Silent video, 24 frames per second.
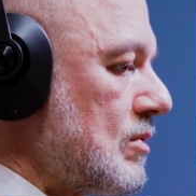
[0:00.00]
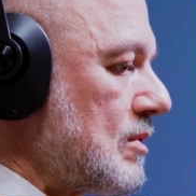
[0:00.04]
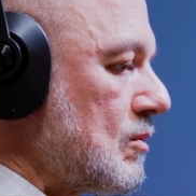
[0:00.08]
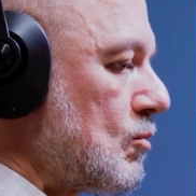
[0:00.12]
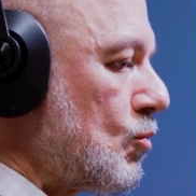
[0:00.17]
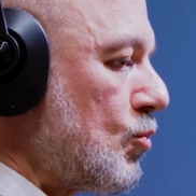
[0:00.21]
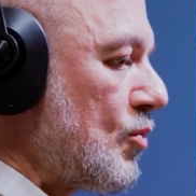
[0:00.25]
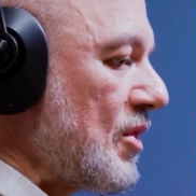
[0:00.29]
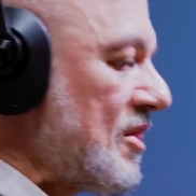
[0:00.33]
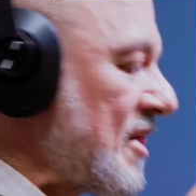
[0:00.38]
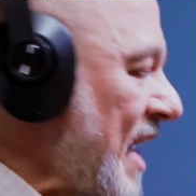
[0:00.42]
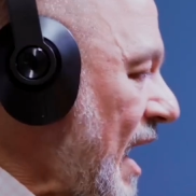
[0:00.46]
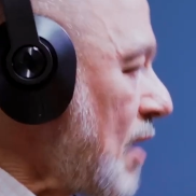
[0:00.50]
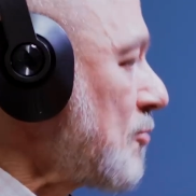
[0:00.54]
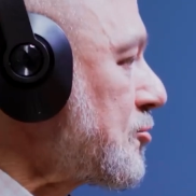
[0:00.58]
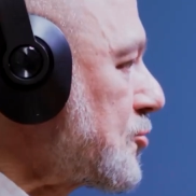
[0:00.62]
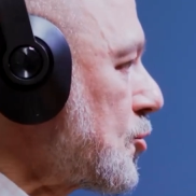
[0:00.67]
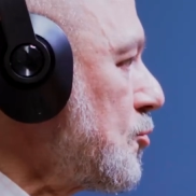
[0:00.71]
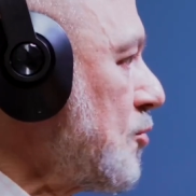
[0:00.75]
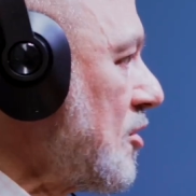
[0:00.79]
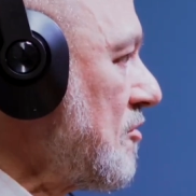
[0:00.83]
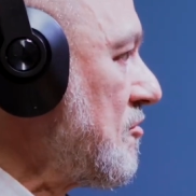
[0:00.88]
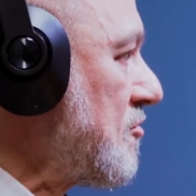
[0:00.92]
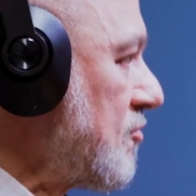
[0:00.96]
Without the
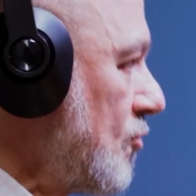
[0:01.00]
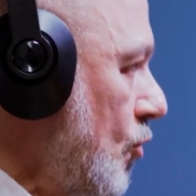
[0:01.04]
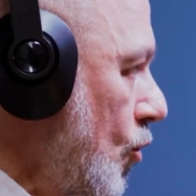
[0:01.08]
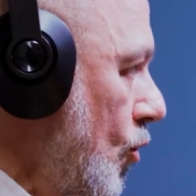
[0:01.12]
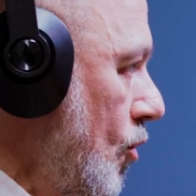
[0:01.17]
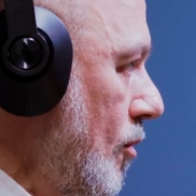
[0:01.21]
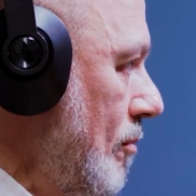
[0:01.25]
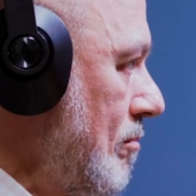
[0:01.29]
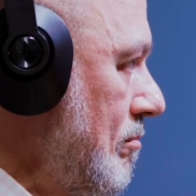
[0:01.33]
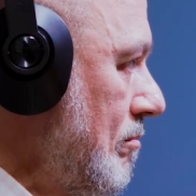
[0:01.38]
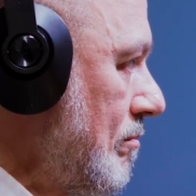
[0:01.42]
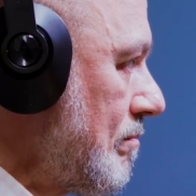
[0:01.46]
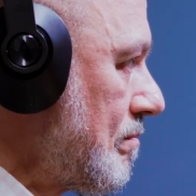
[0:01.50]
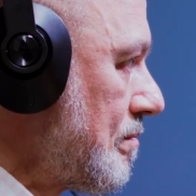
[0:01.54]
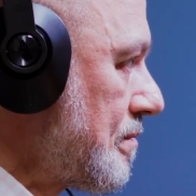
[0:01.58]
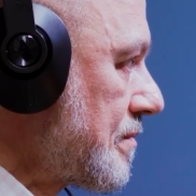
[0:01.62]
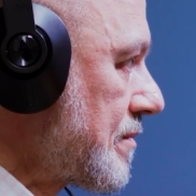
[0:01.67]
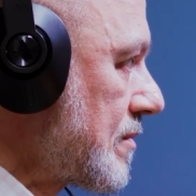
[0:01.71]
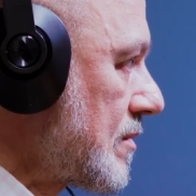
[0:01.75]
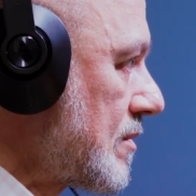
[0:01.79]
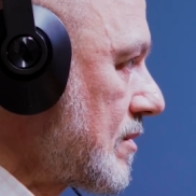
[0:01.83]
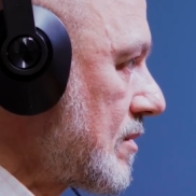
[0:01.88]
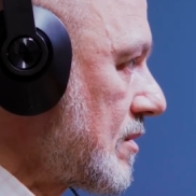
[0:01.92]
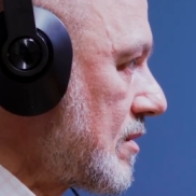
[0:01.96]
reform,
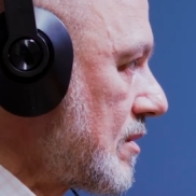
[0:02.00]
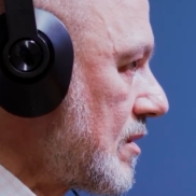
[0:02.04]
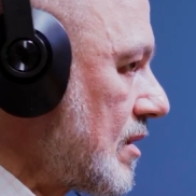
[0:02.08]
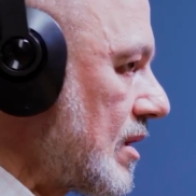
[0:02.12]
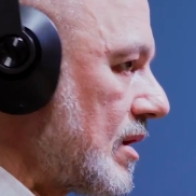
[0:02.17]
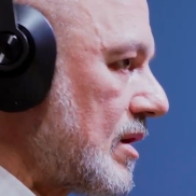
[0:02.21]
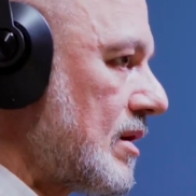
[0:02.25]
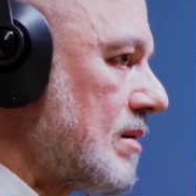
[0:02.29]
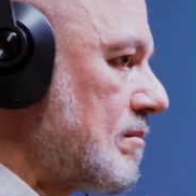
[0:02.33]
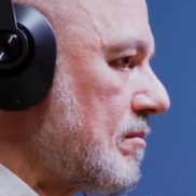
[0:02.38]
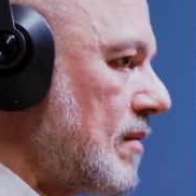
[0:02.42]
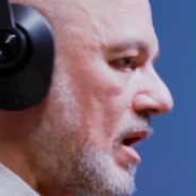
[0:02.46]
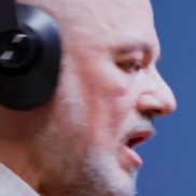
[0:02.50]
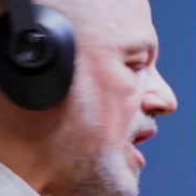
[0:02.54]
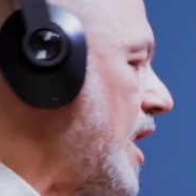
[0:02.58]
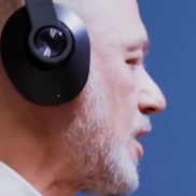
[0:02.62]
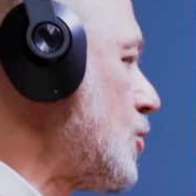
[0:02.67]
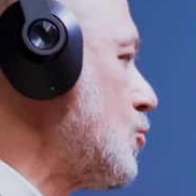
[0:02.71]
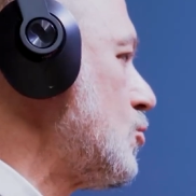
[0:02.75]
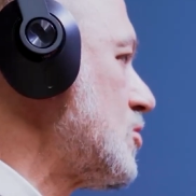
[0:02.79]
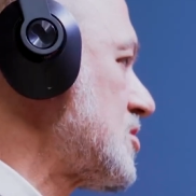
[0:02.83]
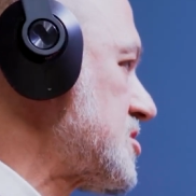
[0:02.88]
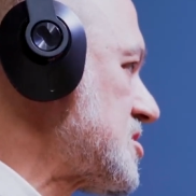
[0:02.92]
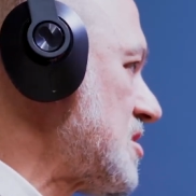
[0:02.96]
I
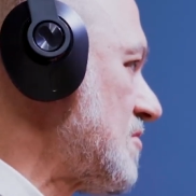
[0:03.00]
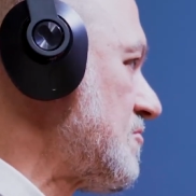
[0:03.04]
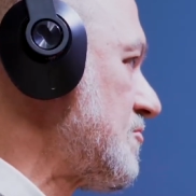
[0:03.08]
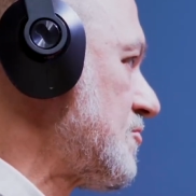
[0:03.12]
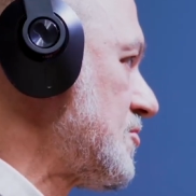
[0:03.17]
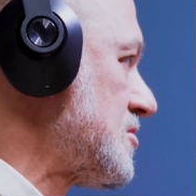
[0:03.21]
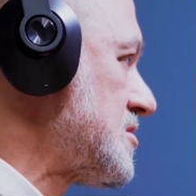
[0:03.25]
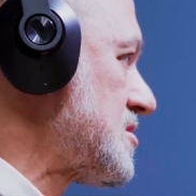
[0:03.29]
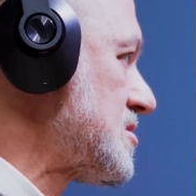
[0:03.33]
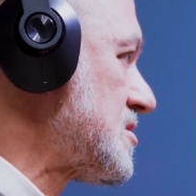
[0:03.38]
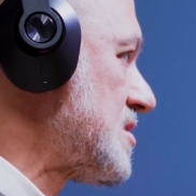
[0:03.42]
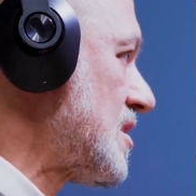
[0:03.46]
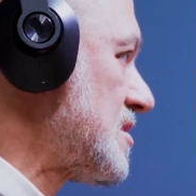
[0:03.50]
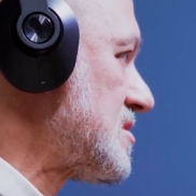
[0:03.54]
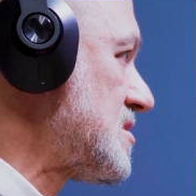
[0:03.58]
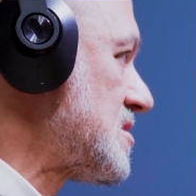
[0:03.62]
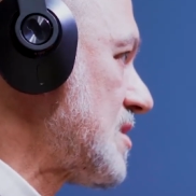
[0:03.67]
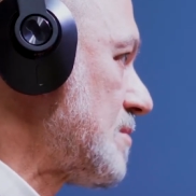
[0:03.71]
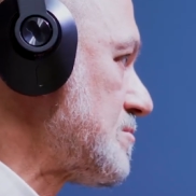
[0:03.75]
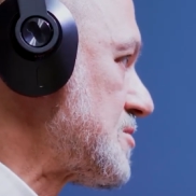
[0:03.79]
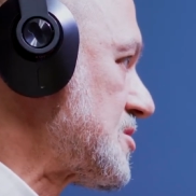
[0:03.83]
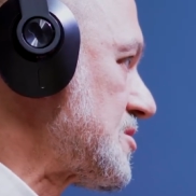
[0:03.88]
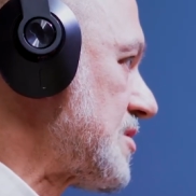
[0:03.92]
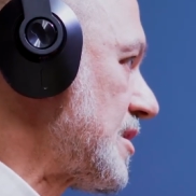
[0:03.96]
will suffer at
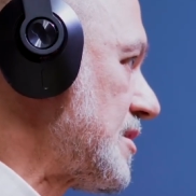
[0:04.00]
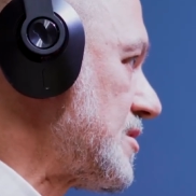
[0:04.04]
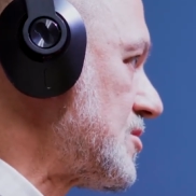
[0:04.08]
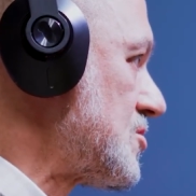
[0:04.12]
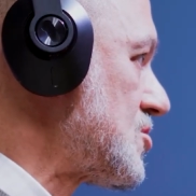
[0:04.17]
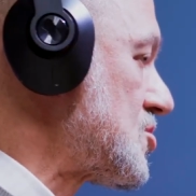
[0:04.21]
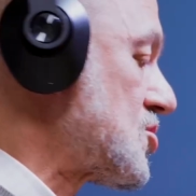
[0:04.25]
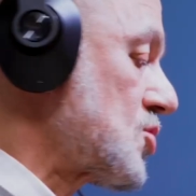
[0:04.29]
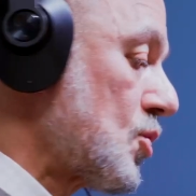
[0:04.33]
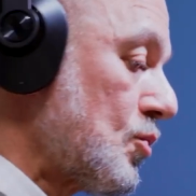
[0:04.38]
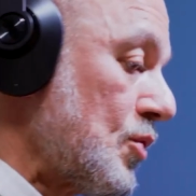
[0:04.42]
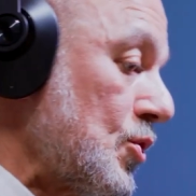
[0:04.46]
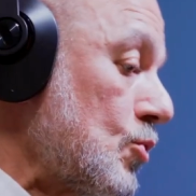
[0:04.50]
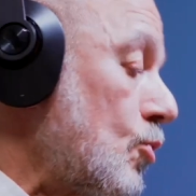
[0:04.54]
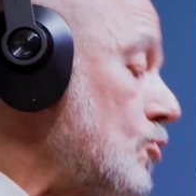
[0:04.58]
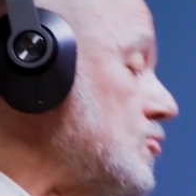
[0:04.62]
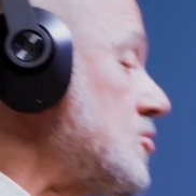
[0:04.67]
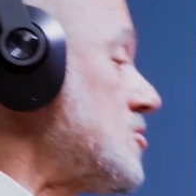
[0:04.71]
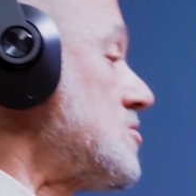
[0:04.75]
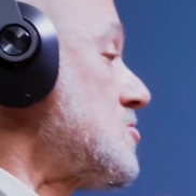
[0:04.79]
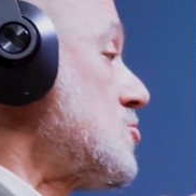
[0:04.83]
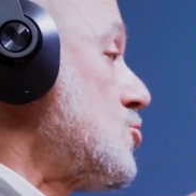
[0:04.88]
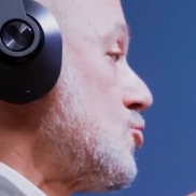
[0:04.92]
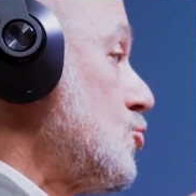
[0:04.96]
some stage. So in
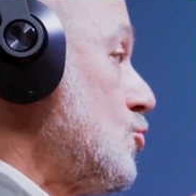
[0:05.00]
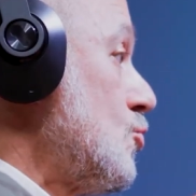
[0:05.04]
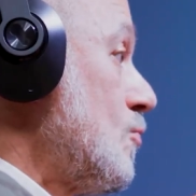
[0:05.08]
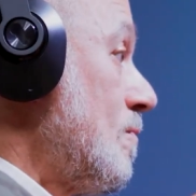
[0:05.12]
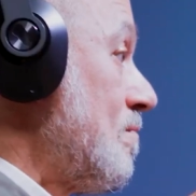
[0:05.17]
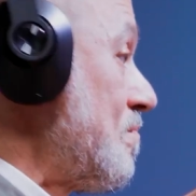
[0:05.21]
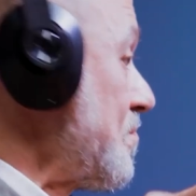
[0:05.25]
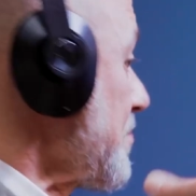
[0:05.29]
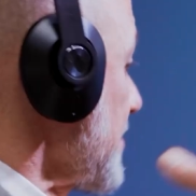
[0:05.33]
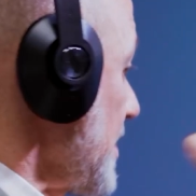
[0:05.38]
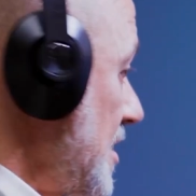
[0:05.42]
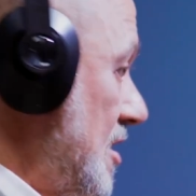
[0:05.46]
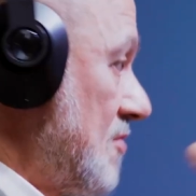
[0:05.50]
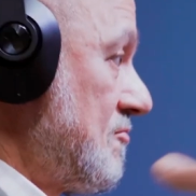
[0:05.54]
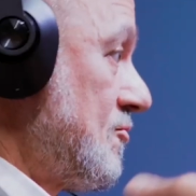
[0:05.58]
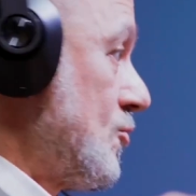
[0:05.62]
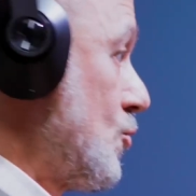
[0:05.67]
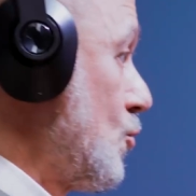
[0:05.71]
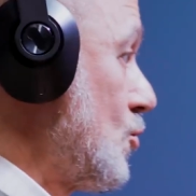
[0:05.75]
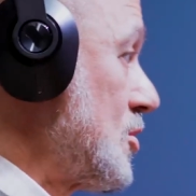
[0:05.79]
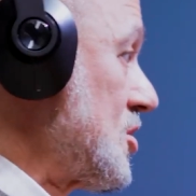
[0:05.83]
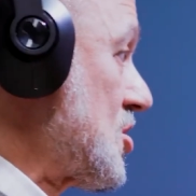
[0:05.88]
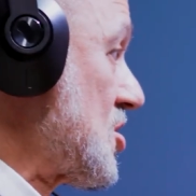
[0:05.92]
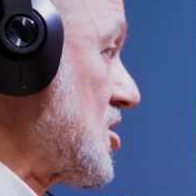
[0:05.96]
order to, if you
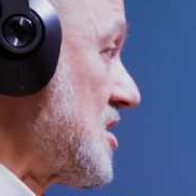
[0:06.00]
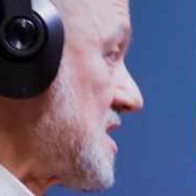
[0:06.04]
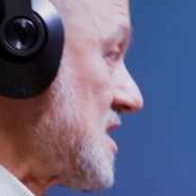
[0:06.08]
wish,